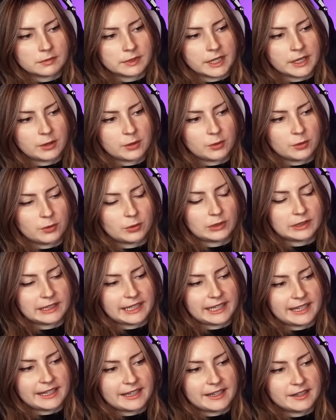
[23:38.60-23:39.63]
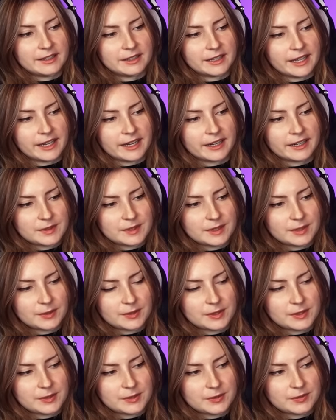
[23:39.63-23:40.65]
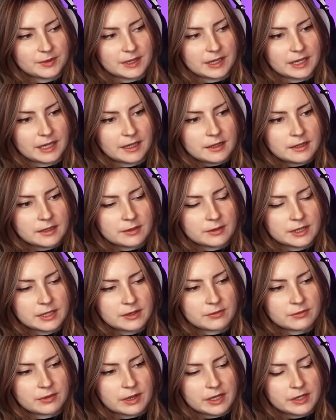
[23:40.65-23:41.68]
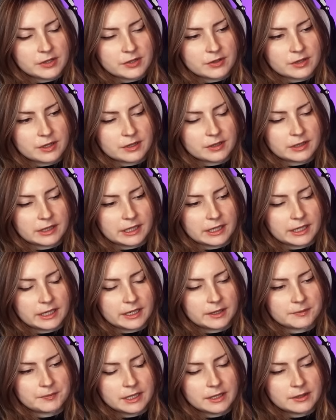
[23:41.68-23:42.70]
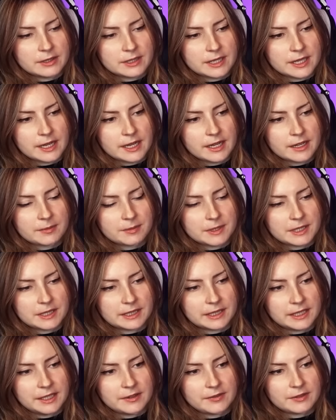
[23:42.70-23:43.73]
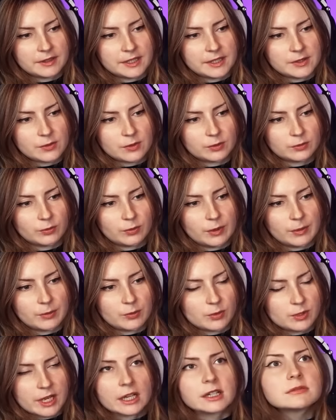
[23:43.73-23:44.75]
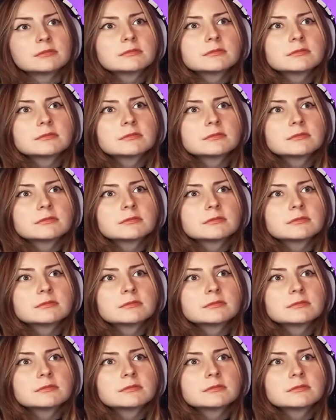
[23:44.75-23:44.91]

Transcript: That old lady glare. That was so funny. I was at a restaurant earlier. I was getting up to leave and this old woman was like...